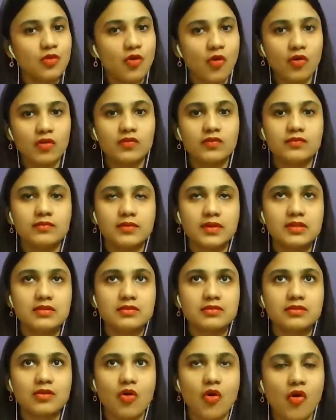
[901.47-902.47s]
is
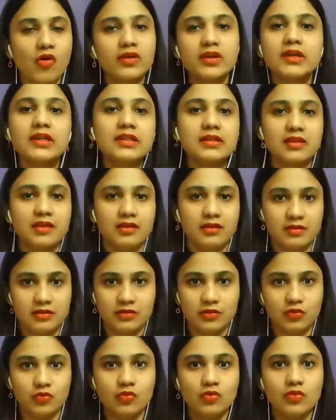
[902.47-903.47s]
already there
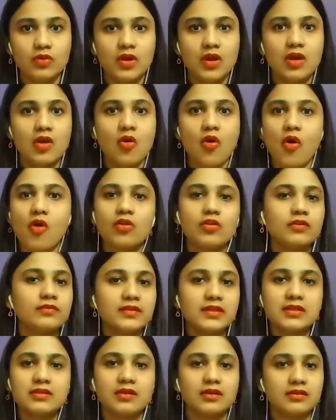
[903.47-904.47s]
in you. All
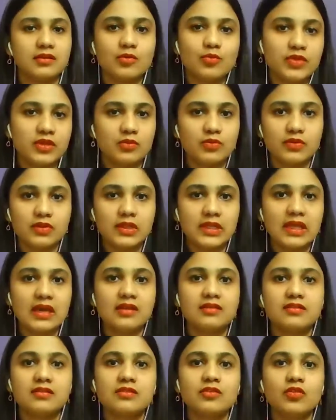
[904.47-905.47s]
of these other people, they
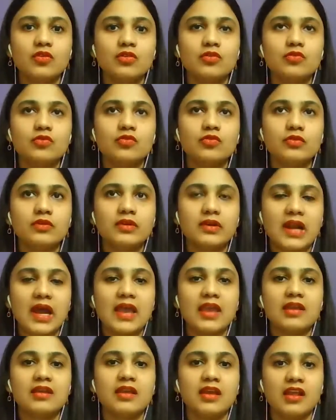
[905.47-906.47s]
are just going to
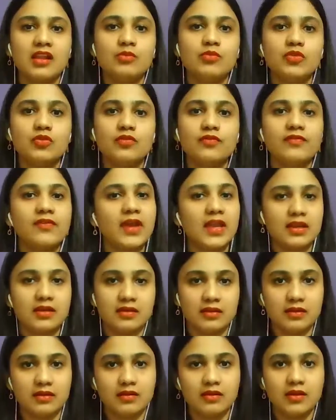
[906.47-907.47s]
try and help you
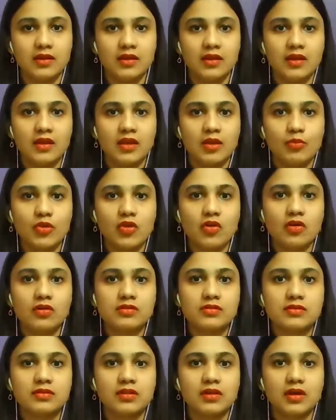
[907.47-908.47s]
find it,
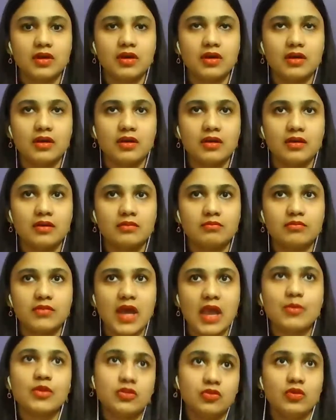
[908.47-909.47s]
because
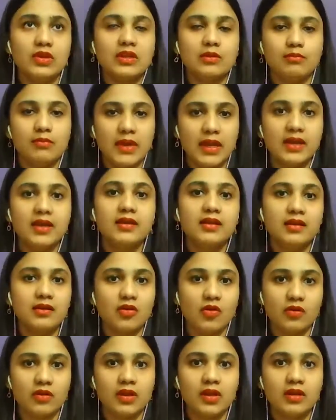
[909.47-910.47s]
I mean, you can meditate on